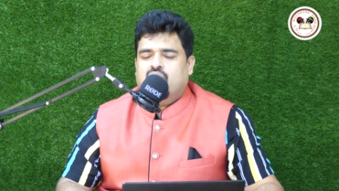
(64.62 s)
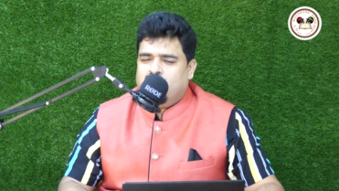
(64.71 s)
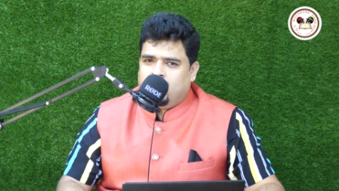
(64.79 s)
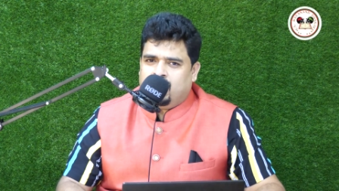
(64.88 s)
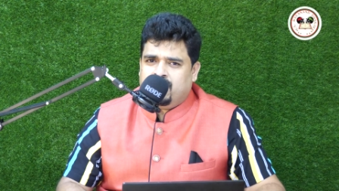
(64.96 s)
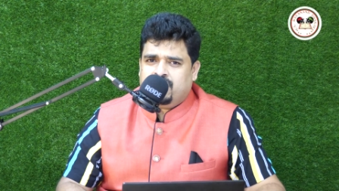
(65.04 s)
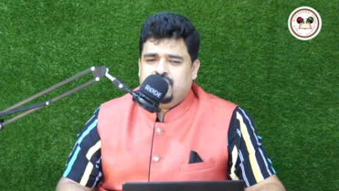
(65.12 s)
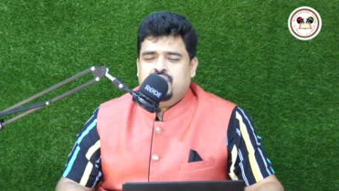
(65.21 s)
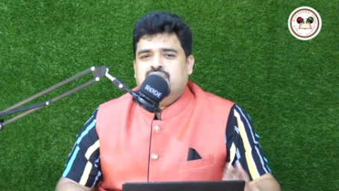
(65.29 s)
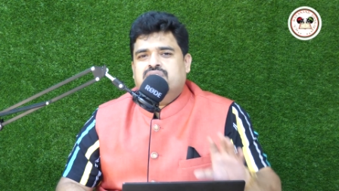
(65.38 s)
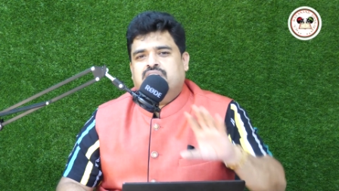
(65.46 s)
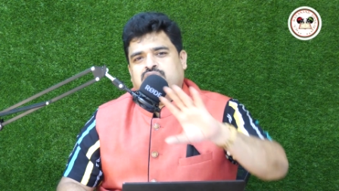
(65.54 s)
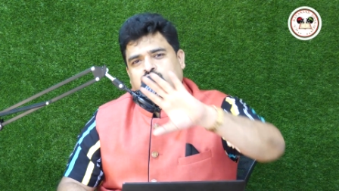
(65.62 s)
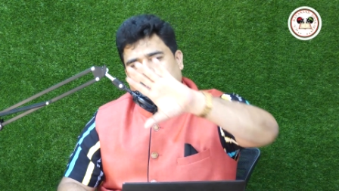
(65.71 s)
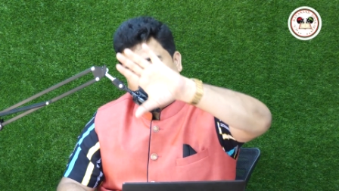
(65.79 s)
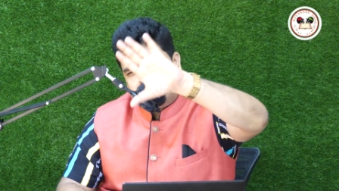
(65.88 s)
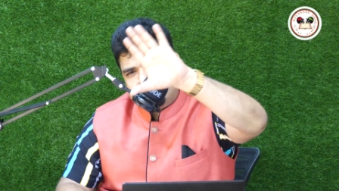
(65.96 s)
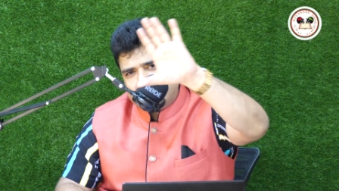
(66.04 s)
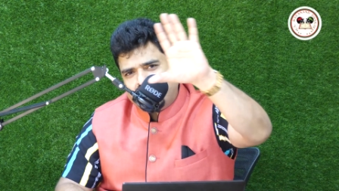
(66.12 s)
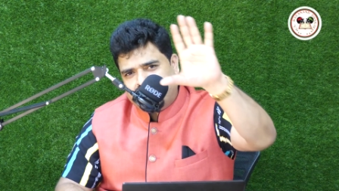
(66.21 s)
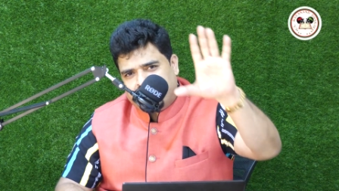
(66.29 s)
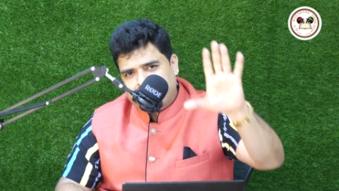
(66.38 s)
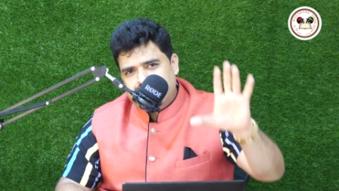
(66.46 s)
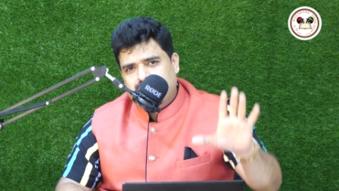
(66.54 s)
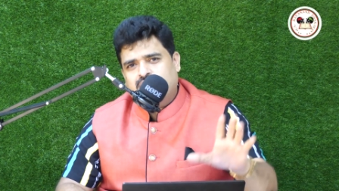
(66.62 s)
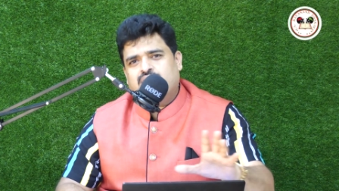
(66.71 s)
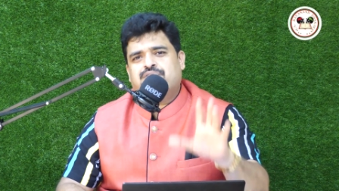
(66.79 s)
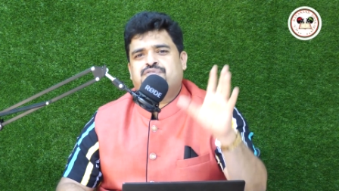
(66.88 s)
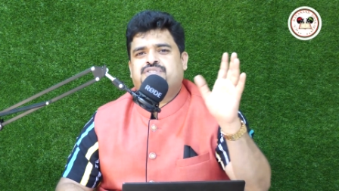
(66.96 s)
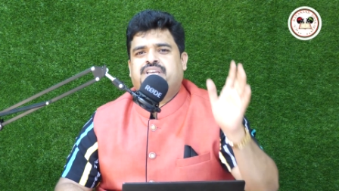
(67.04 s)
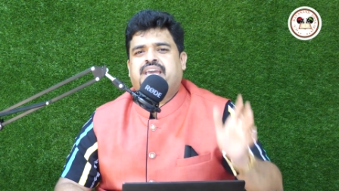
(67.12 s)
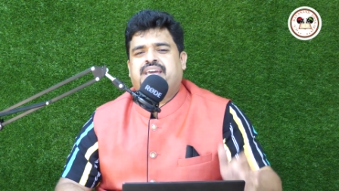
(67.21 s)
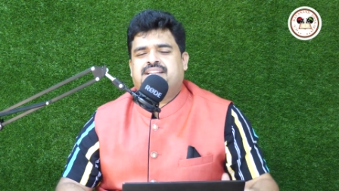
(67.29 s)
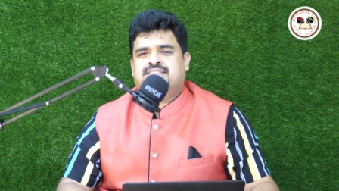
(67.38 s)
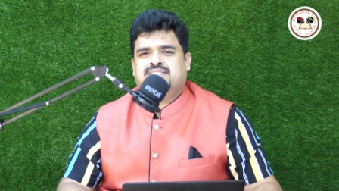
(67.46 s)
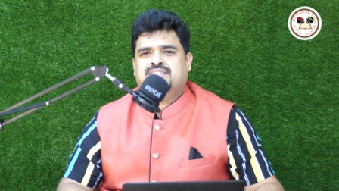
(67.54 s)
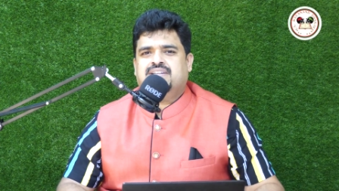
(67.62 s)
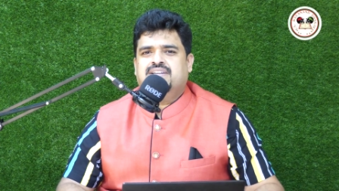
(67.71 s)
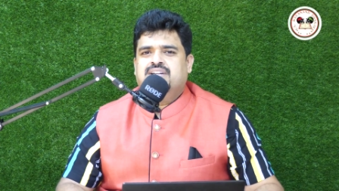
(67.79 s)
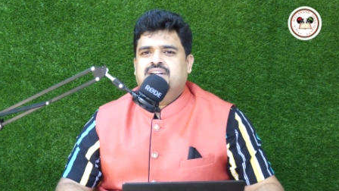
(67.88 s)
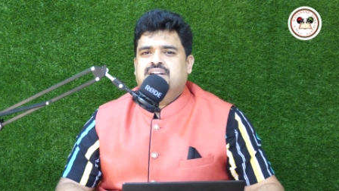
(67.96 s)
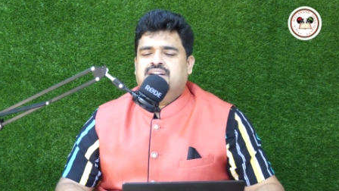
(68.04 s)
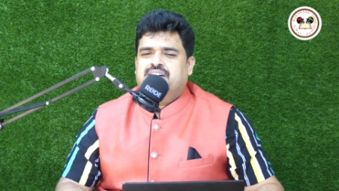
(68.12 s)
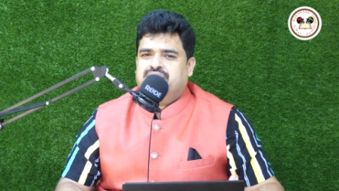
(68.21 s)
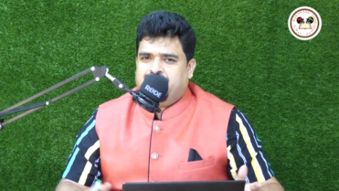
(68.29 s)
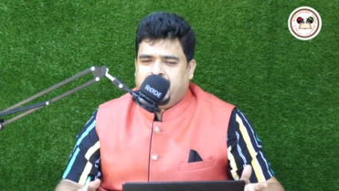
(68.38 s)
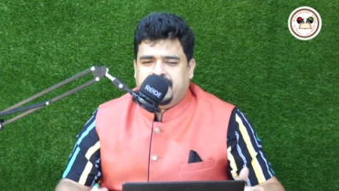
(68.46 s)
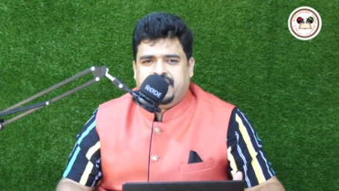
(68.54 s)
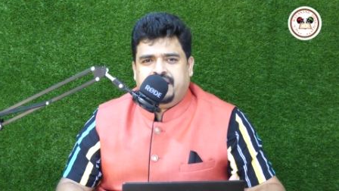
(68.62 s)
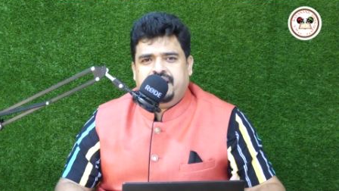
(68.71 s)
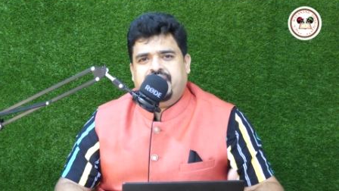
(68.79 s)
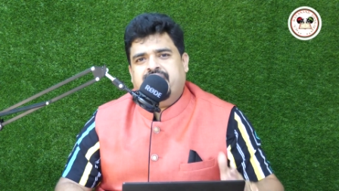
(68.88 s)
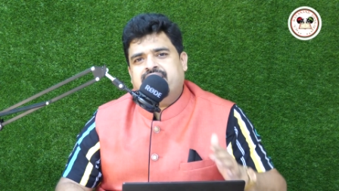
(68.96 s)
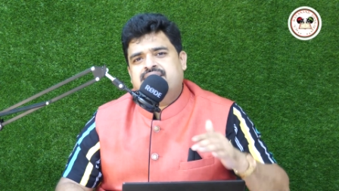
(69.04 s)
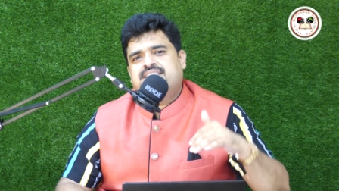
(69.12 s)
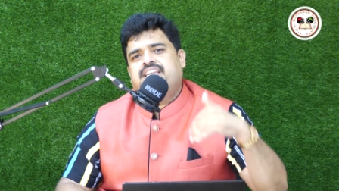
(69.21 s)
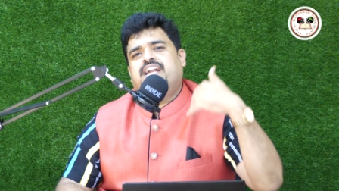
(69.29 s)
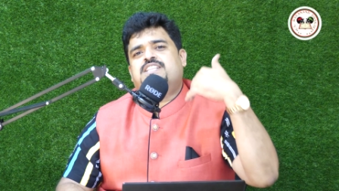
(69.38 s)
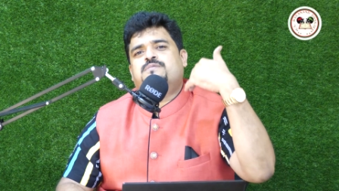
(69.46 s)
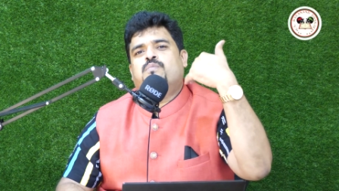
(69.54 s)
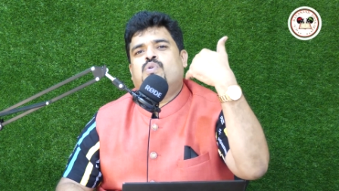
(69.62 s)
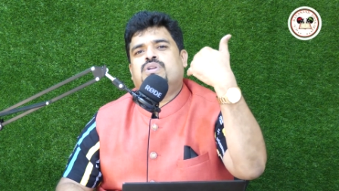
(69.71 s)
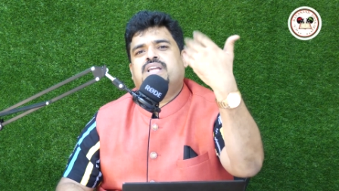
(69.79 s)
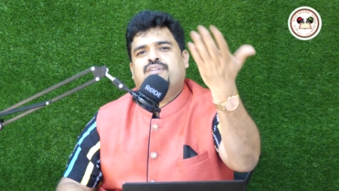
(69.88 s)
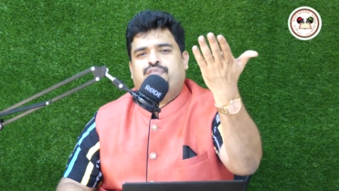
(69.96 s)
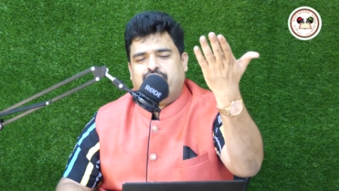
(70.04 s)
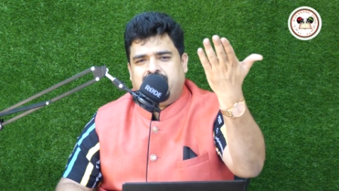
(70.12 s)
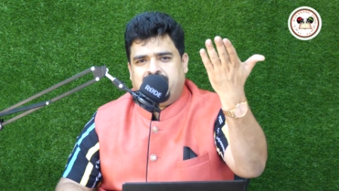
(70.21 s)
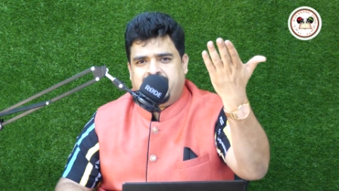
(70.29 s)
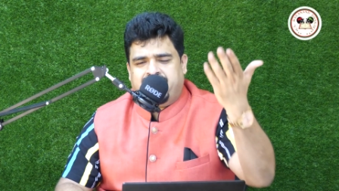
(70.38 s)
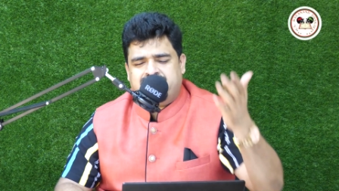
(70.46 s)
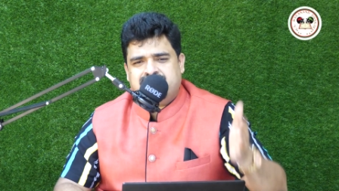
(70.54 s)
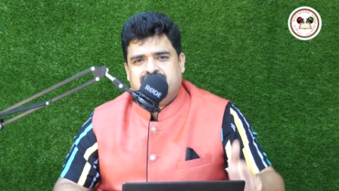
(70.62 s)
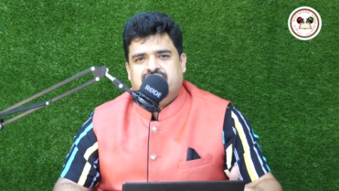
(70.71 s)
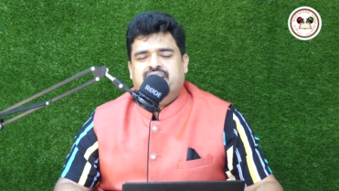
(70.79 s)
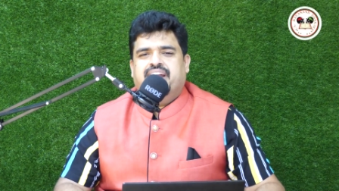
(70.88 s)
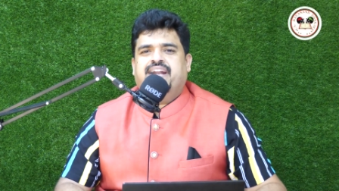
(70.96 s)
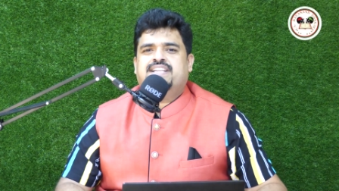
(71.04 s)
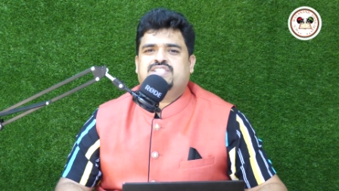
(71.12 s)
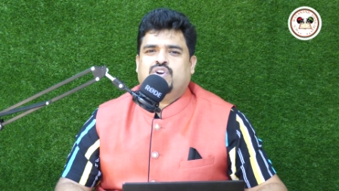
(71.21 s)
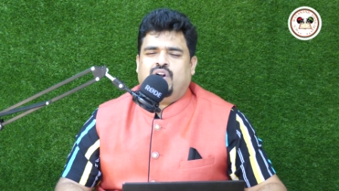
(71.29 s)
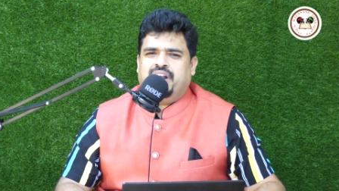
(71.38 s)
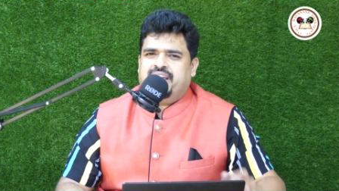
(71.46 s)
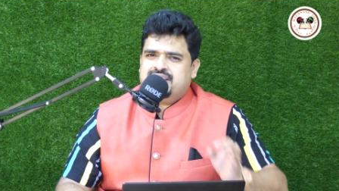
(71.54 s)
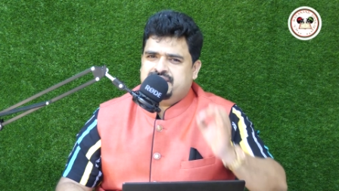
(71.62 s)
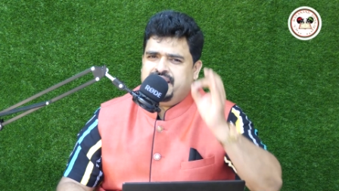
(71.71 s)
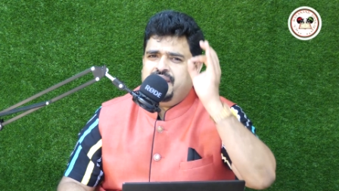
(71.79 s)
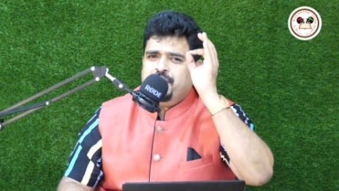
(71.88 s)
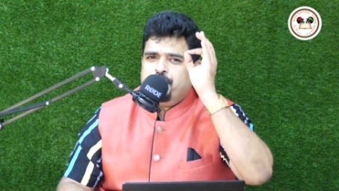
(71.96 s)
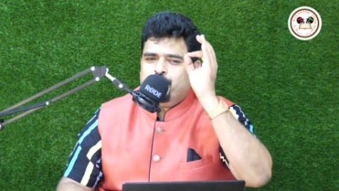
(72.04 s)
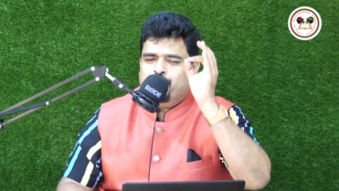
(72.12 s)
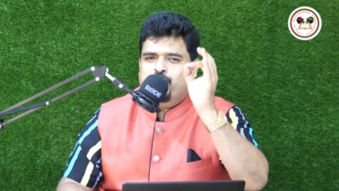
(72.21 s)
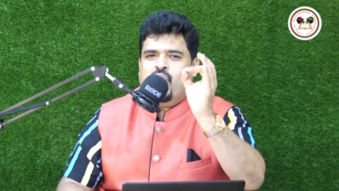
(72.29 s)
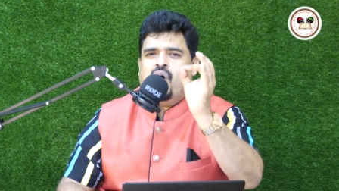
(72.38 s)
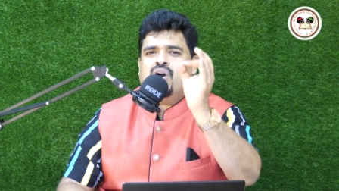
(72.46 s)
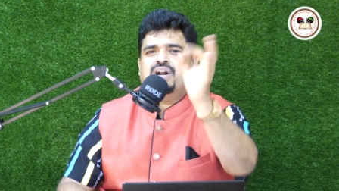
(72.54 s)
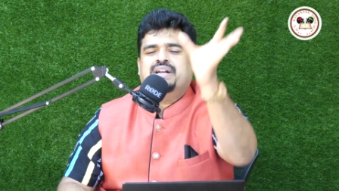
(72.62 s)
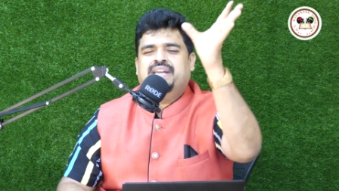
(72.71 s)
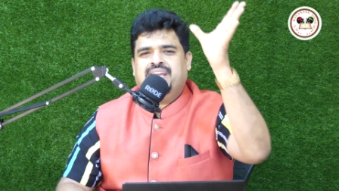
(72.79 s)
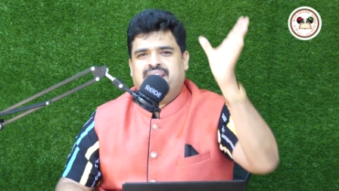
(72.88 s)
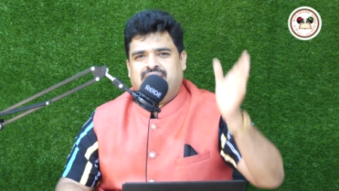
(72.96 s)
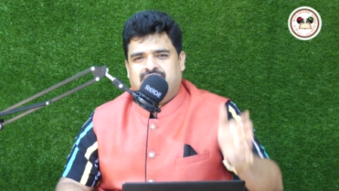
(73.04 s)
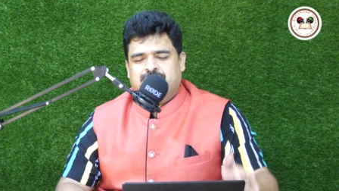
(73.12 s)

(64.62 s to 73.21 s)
or the total number of shares traded exceeds more than 5 lakhs, it's called as the block deal.